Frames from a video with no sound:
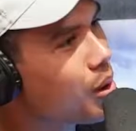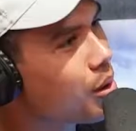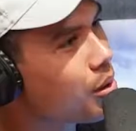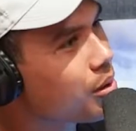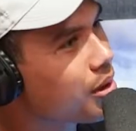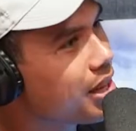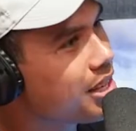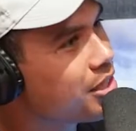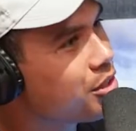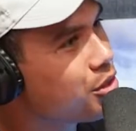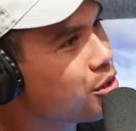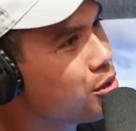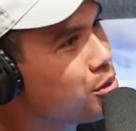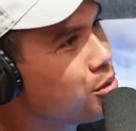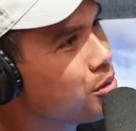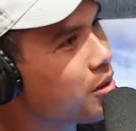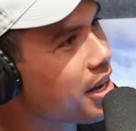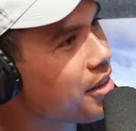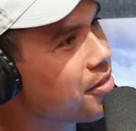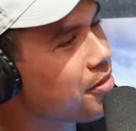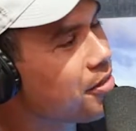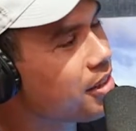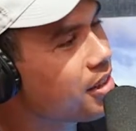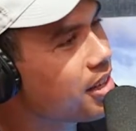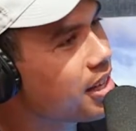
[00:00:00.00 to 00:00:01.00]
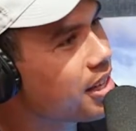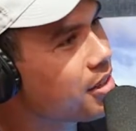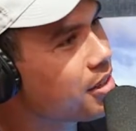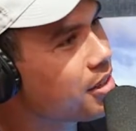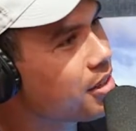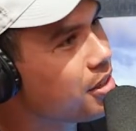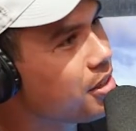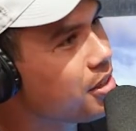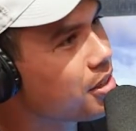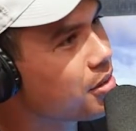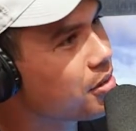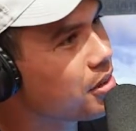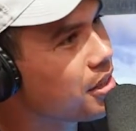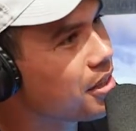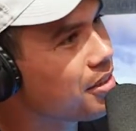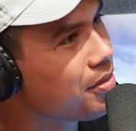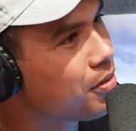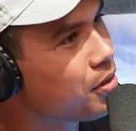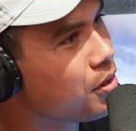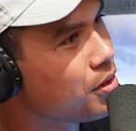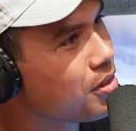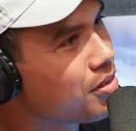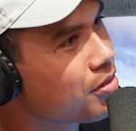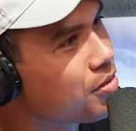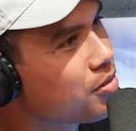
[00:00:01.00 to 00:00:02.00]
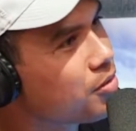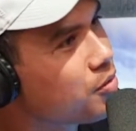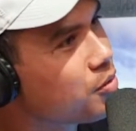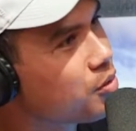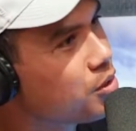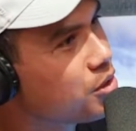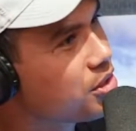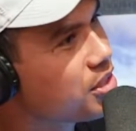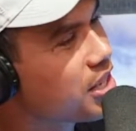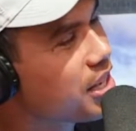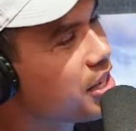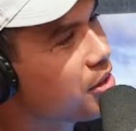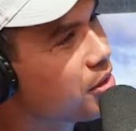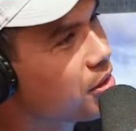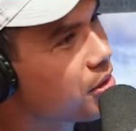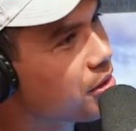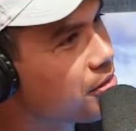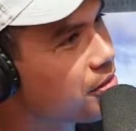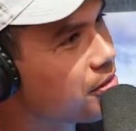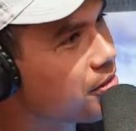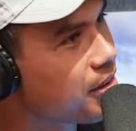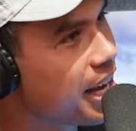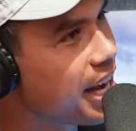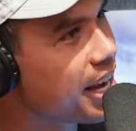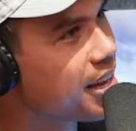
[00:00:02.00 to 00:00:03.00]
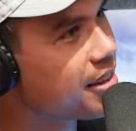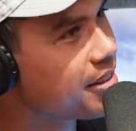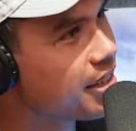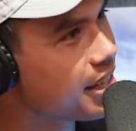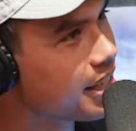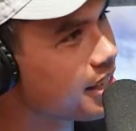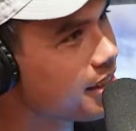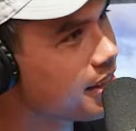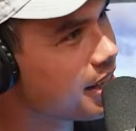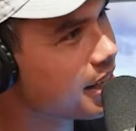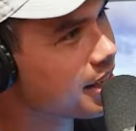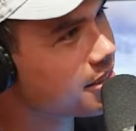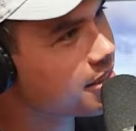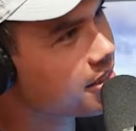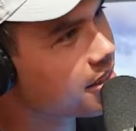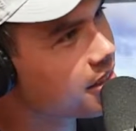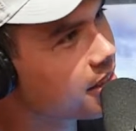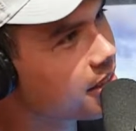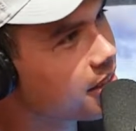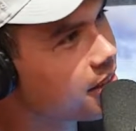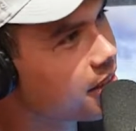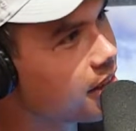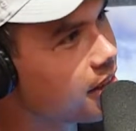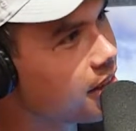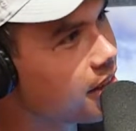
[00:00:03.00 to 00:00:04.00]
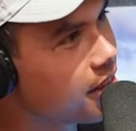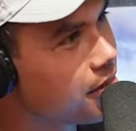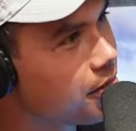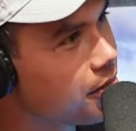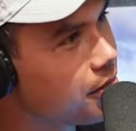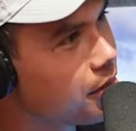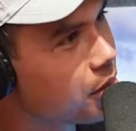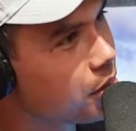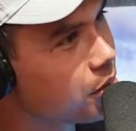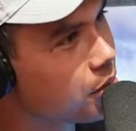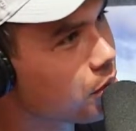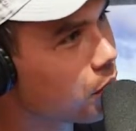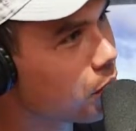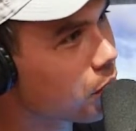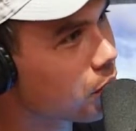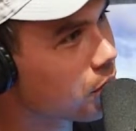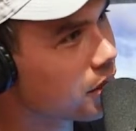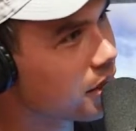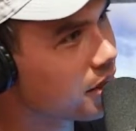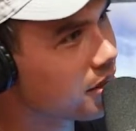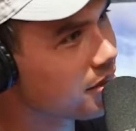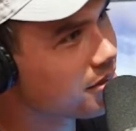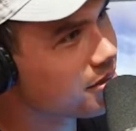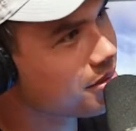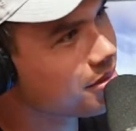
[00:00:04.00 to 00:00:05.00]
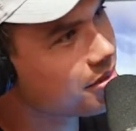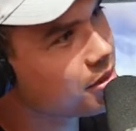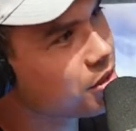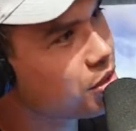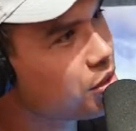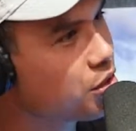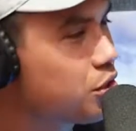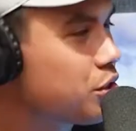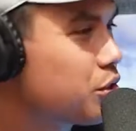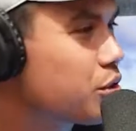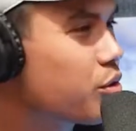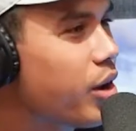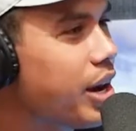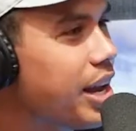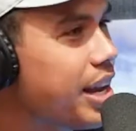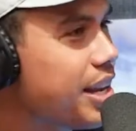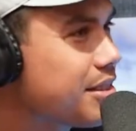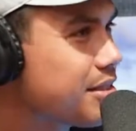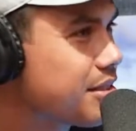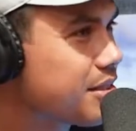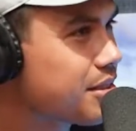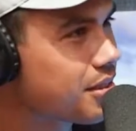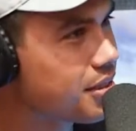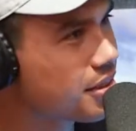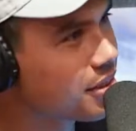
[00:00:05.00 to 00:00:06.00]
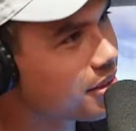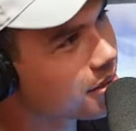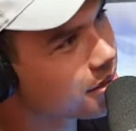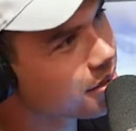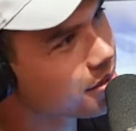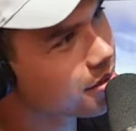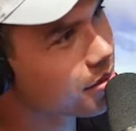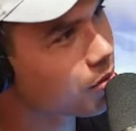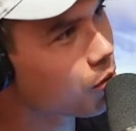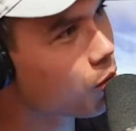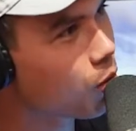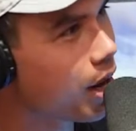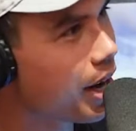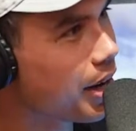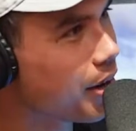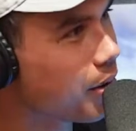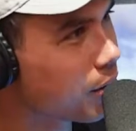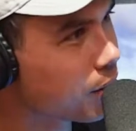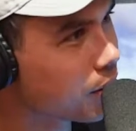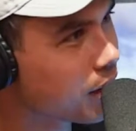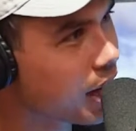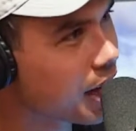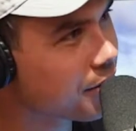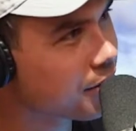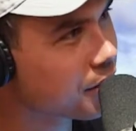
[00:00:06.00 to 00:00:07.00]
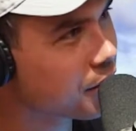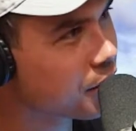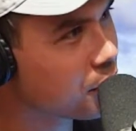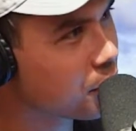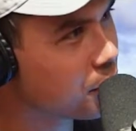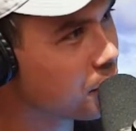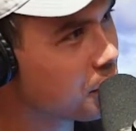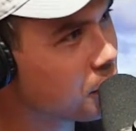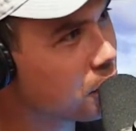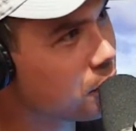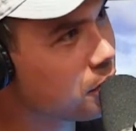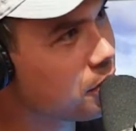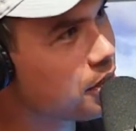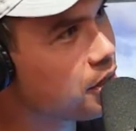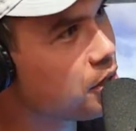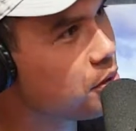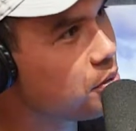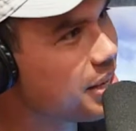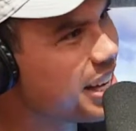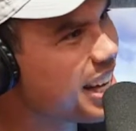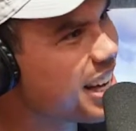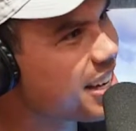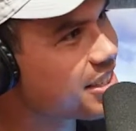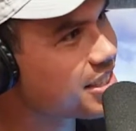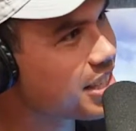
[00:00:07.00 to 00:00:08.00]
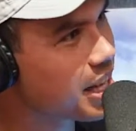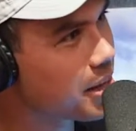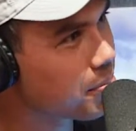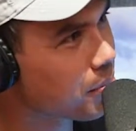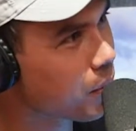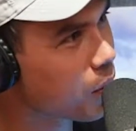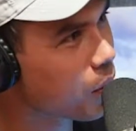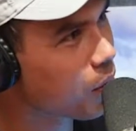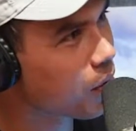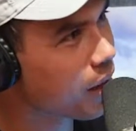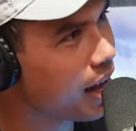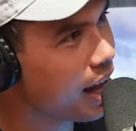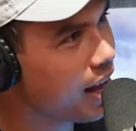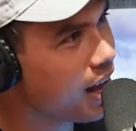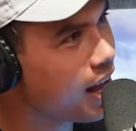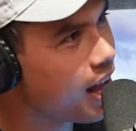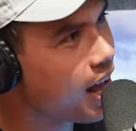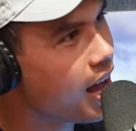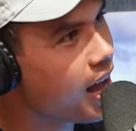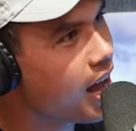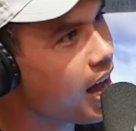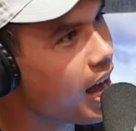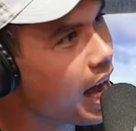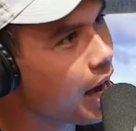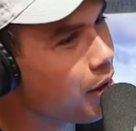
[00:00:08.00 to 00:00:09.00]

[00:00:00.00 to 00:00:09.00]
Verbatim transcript: Oh, and two, I feel like you know, if if you say you're a fan that gets a a field goal that strays to the oh, yeah. right or left, and you you, oh. you catch that ball, awesome.